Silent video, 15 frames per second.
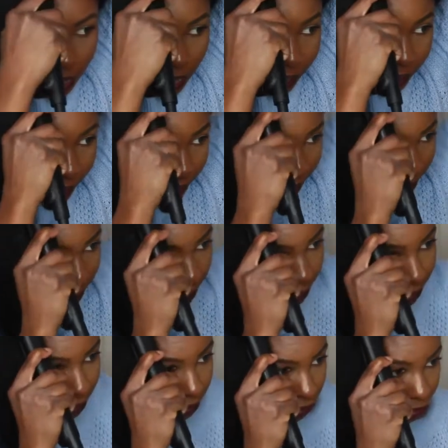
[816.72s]
I can get
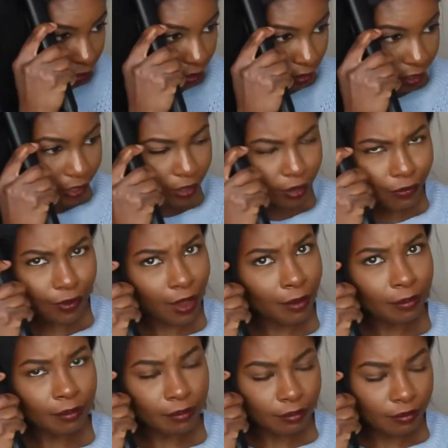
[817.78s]
it to grow. I know if
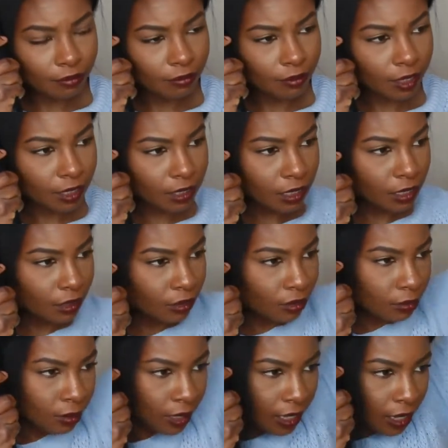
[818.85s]
I continue
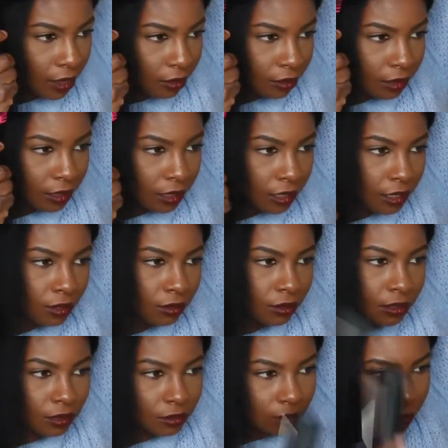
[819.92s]
to be healthy
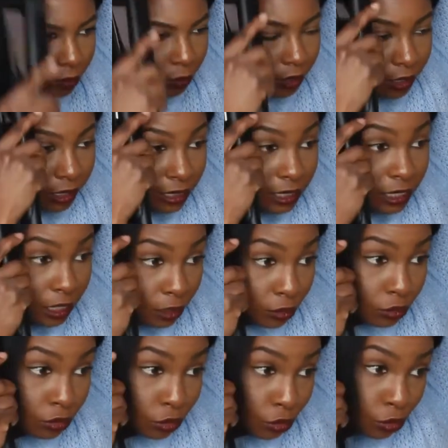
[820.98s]
or
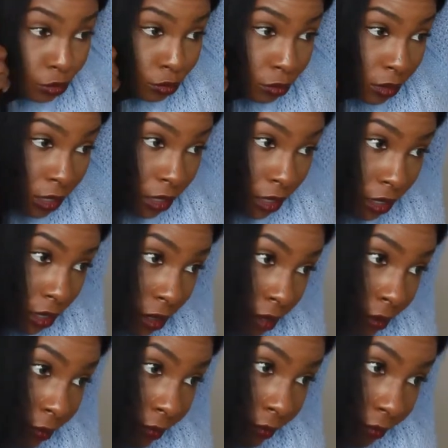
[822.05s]
continue to
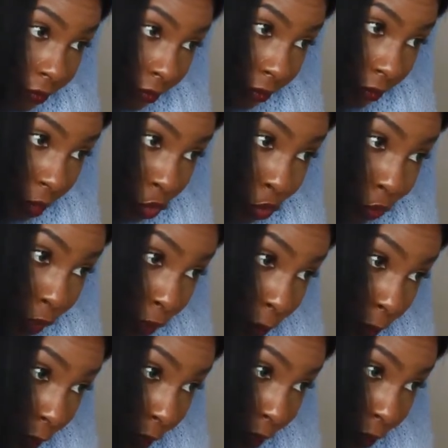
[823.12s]
treat
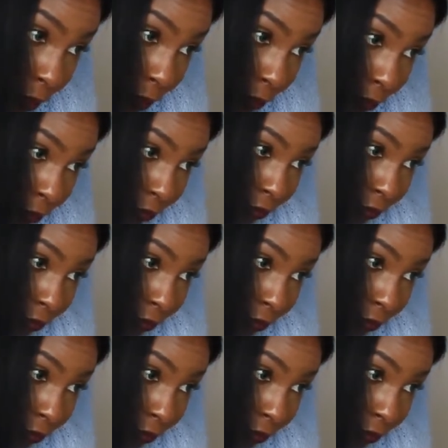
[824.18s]
it well,